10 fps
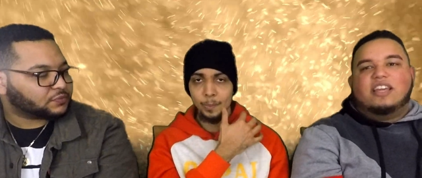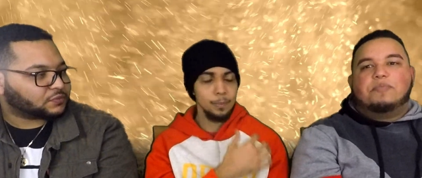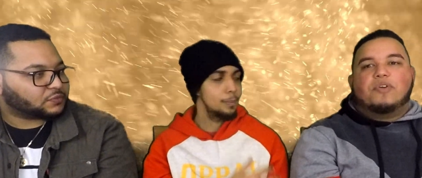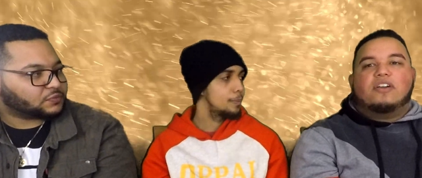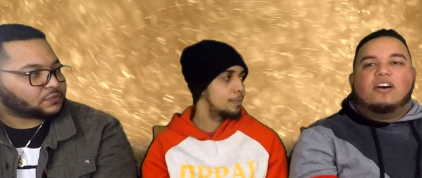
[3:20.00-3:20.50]

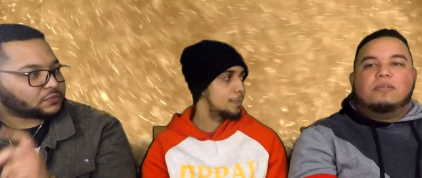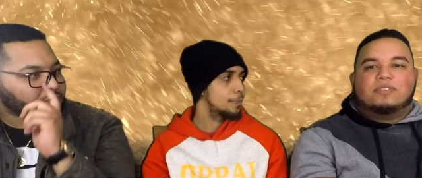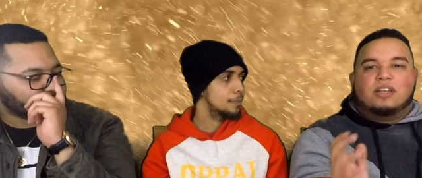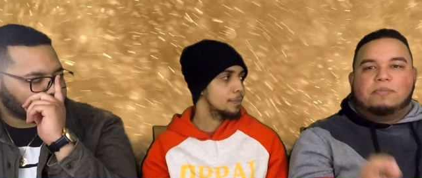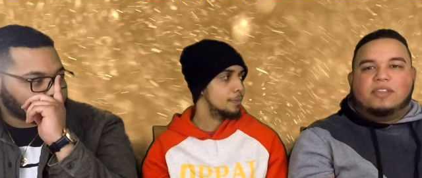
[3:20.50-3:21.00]
Speaker 1: brought up
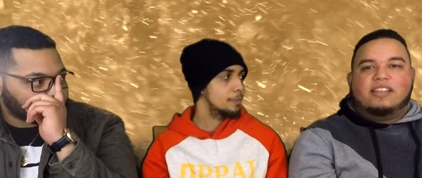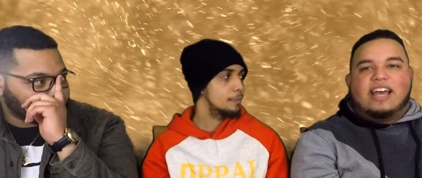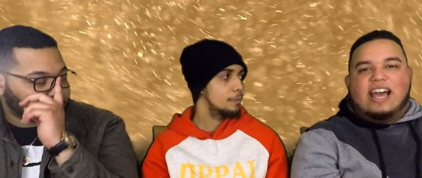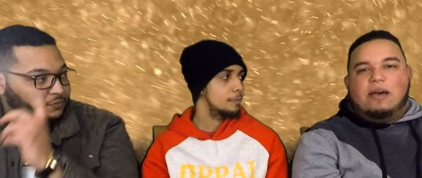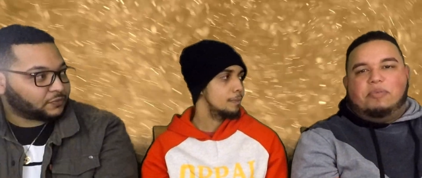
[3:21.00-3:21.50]
something
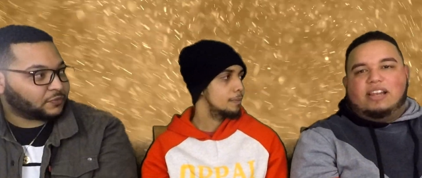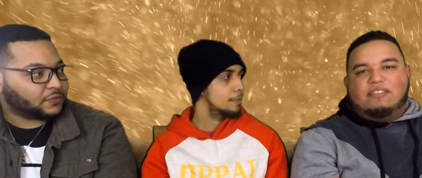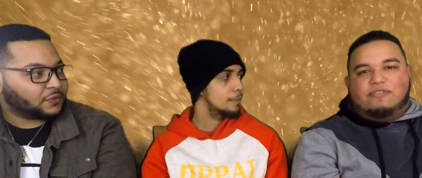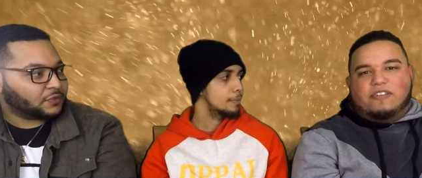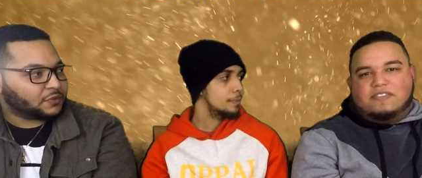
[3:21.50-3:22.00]
that happened
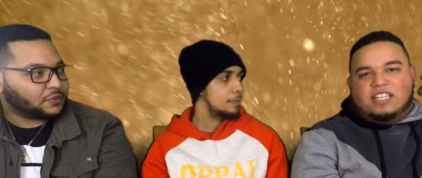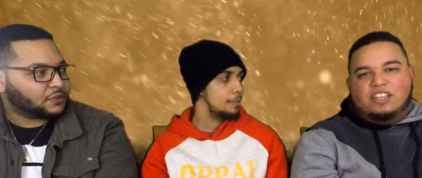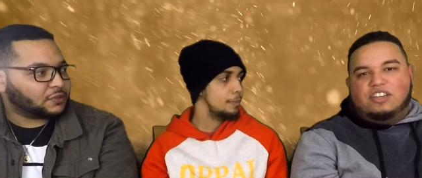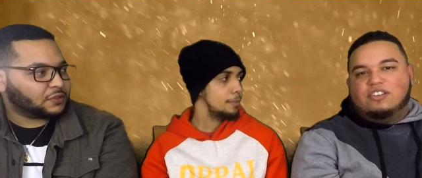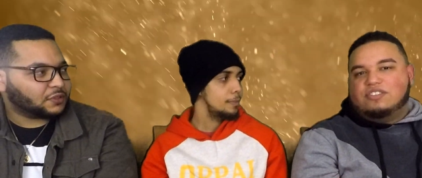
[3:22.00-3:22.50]
like
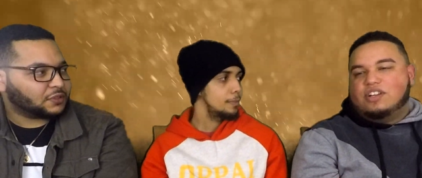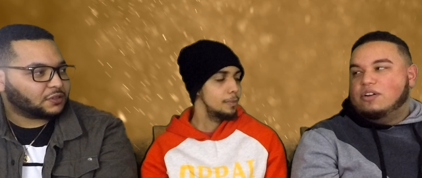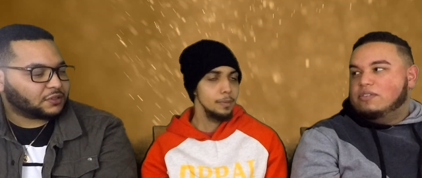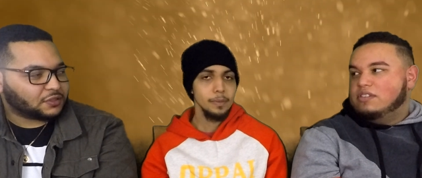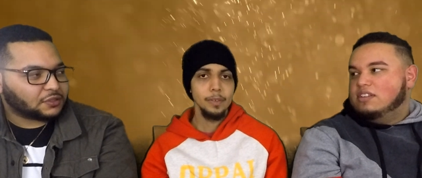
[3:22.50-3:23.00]
15 years
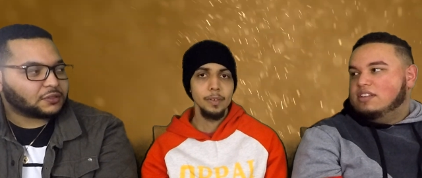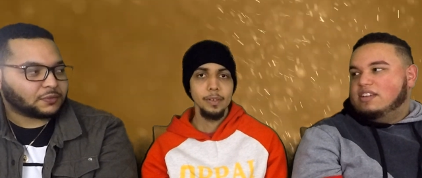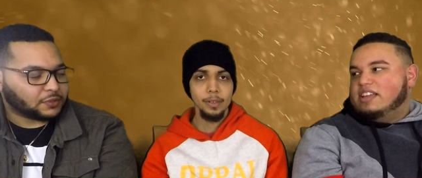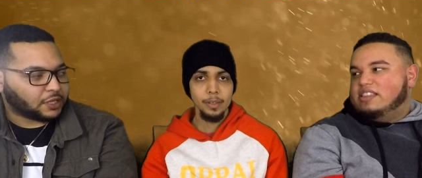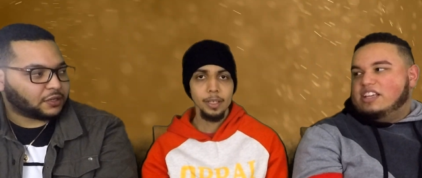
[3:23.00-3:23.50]
ago.
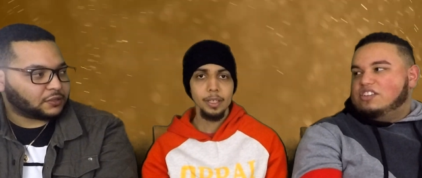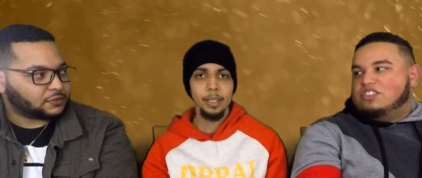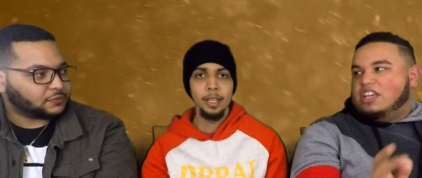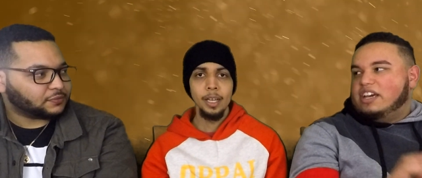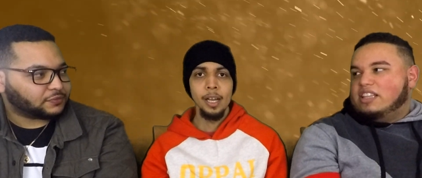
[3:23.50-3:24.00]
And yeah. they
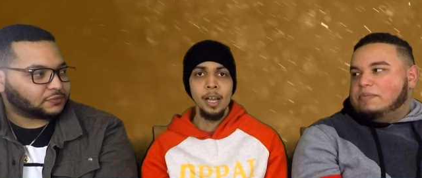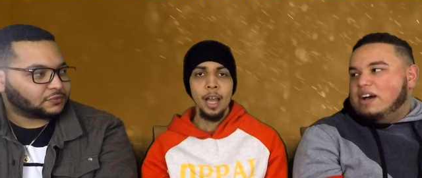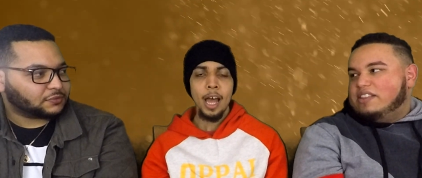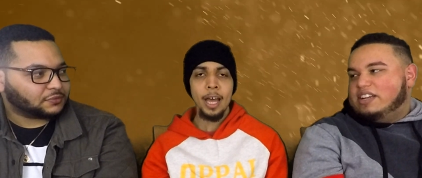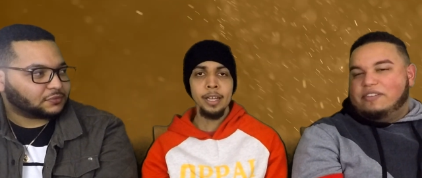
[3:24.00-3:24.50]
just kicked them
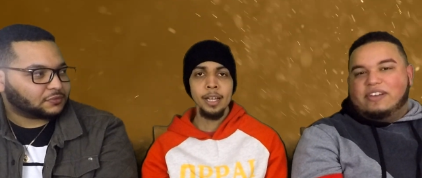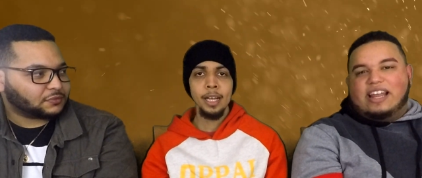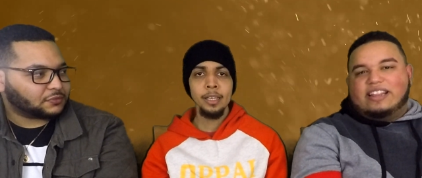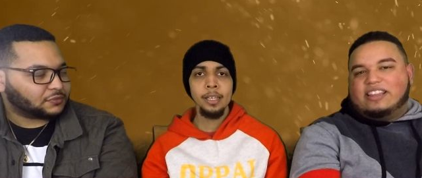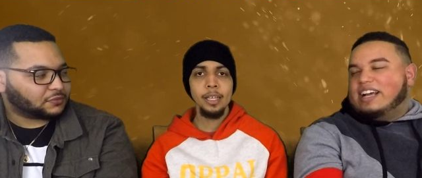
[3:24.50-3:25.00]
out. They and didn't even
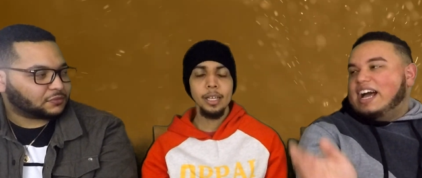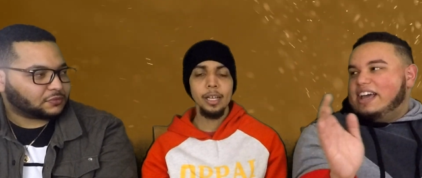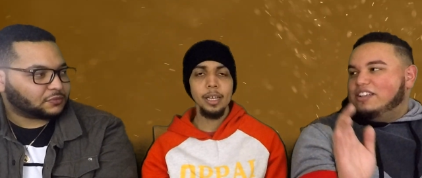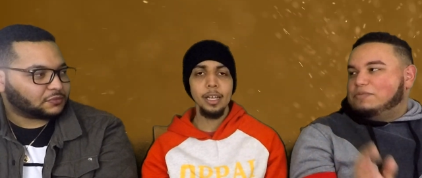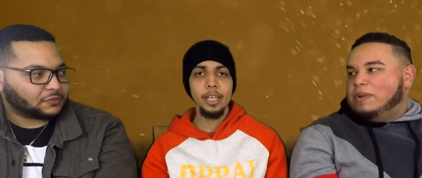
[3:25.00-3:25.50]
let the
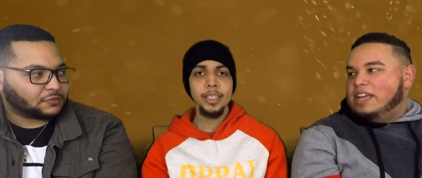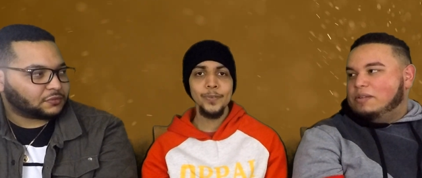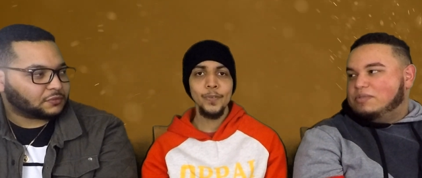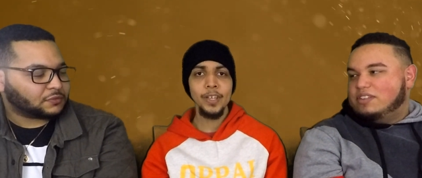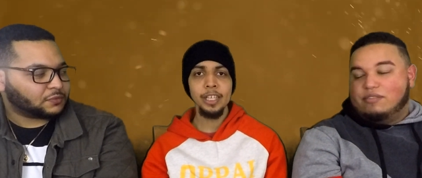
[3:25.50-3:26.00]
guy explain.
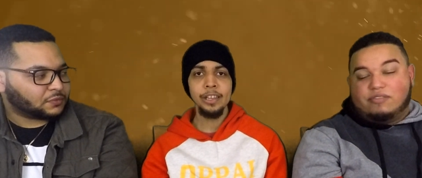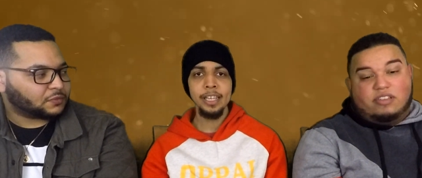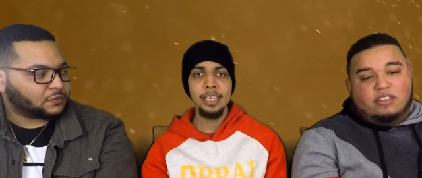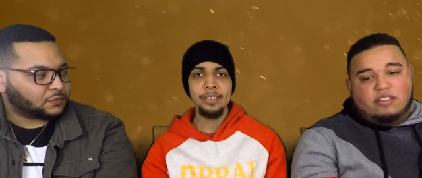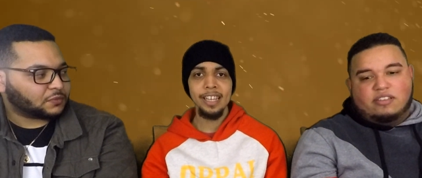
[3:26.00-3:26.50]
And the funny
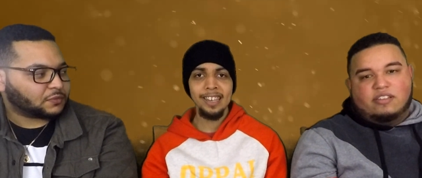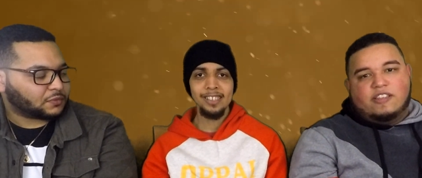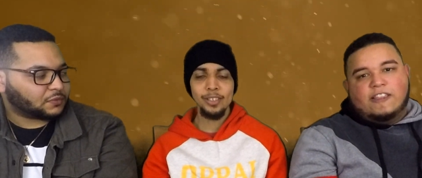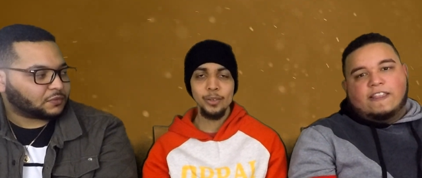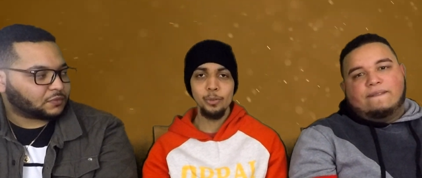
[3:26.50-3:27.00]
Speaker 2: thing is that
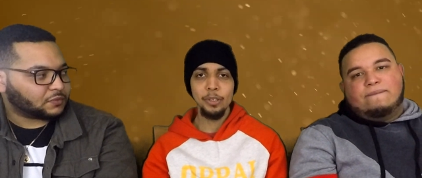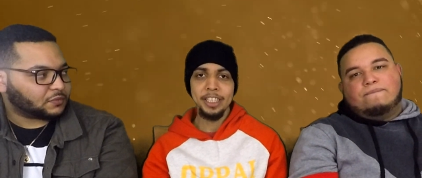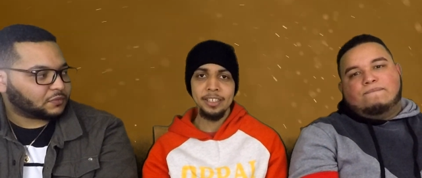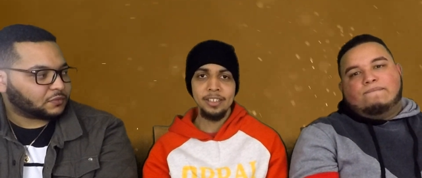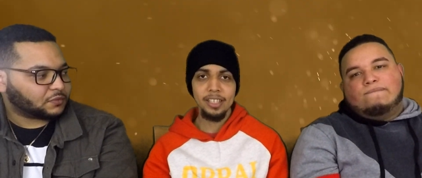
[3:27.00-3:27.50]
it's
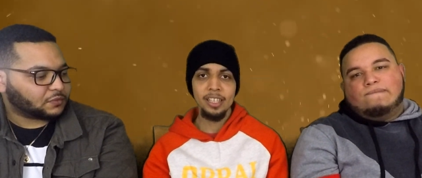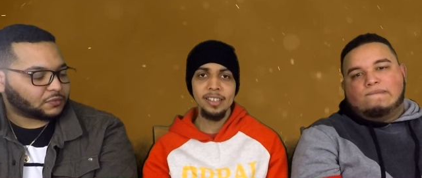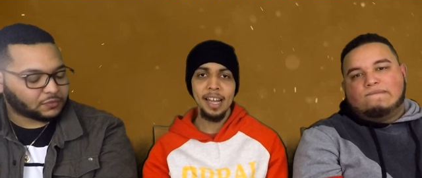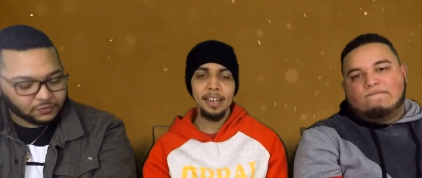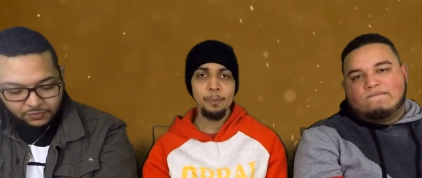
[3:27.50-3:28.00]
tweets. It's
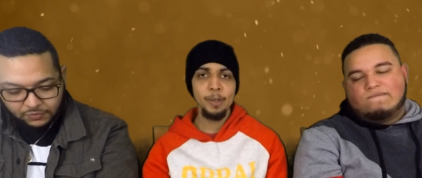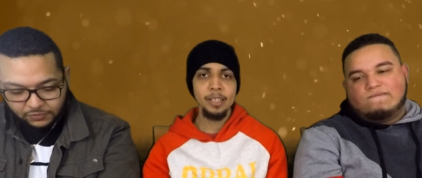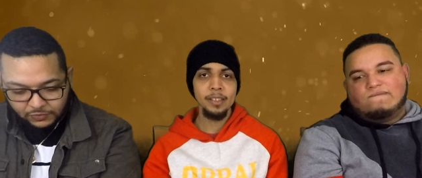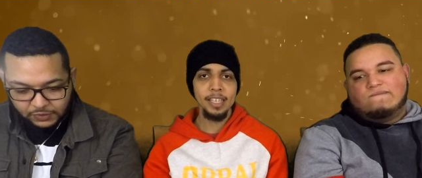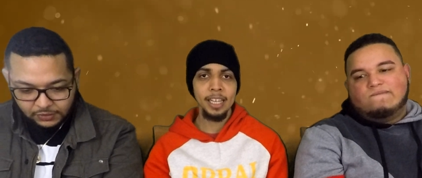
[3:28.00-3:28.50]
not
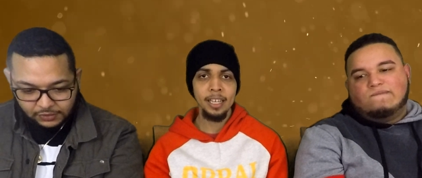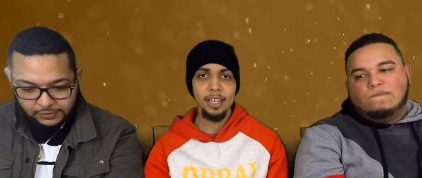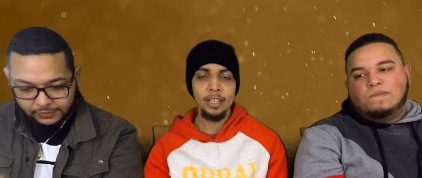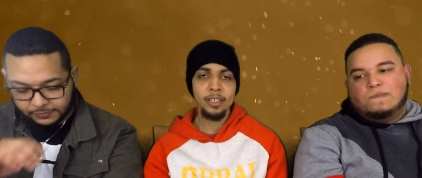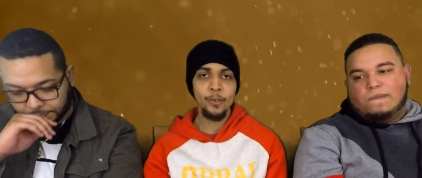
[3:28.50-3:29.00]
even like
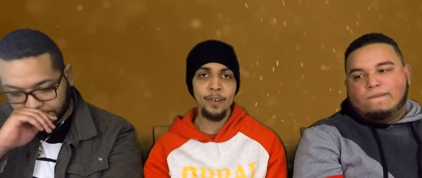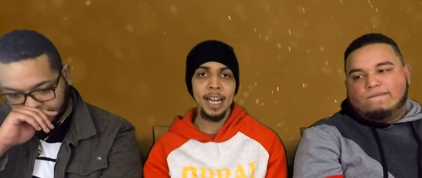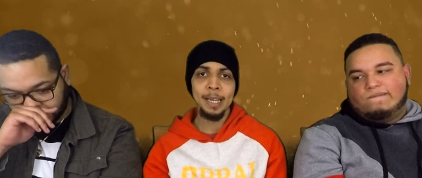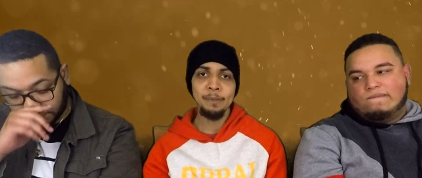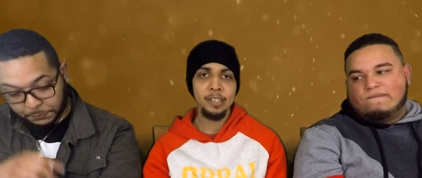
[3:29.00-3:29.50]
a
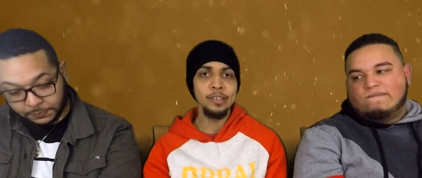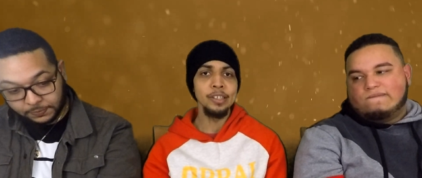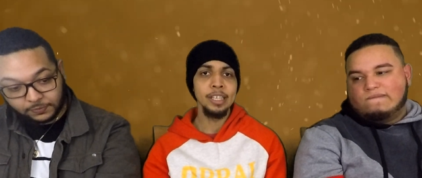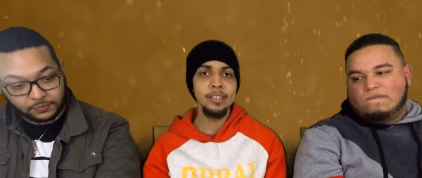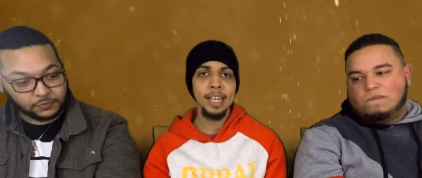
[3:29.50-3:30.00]
crime that you
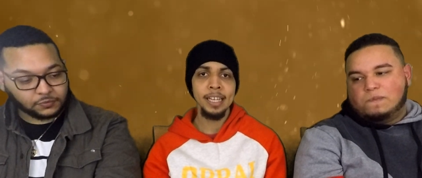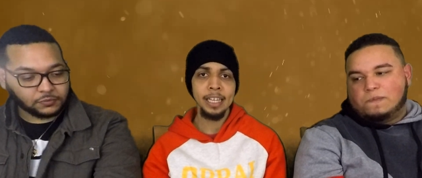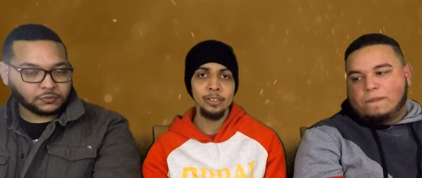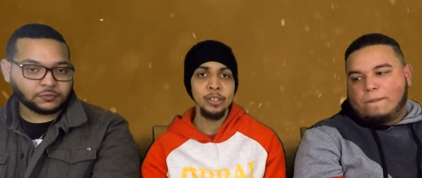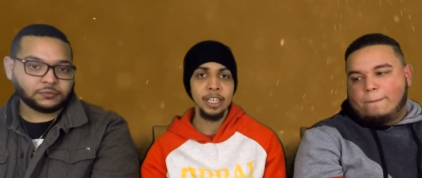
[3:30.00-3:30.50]
did. It's not
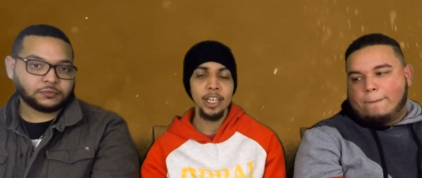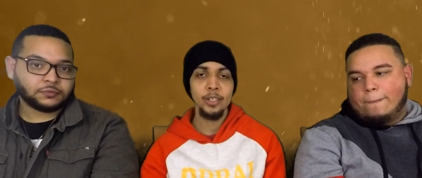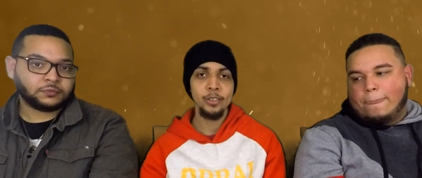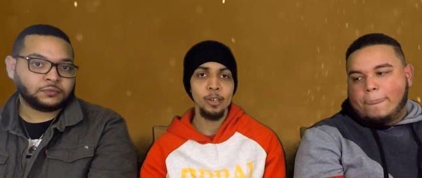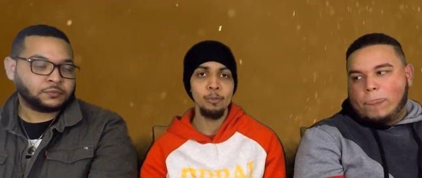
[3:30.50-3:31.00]
like you
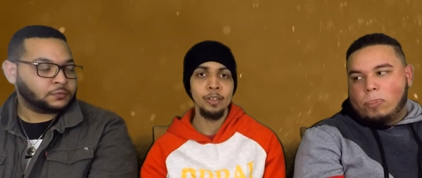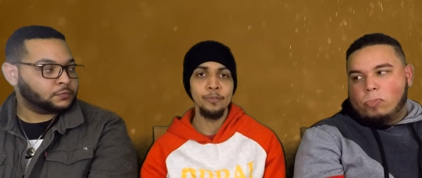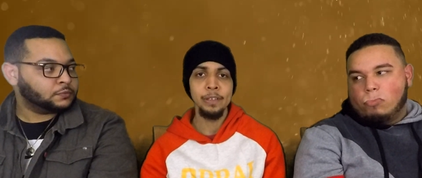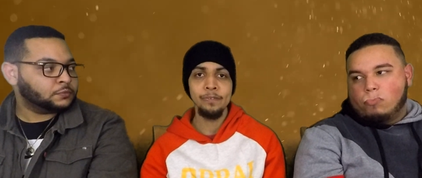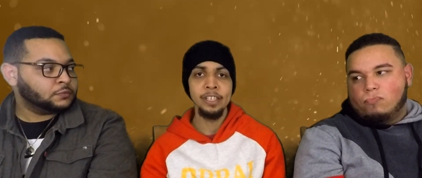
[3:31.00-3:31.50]
killed someone
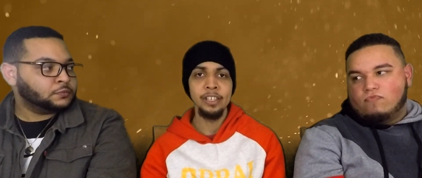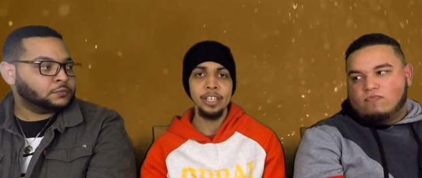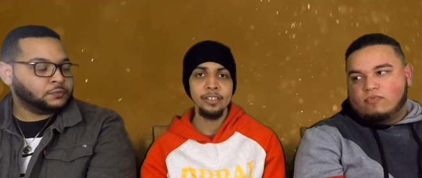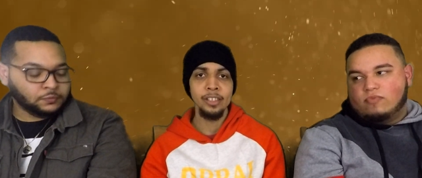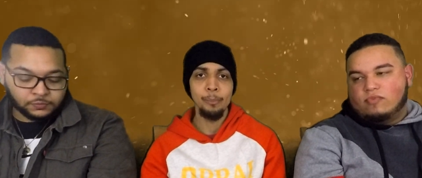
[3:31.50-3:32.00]
15 years in the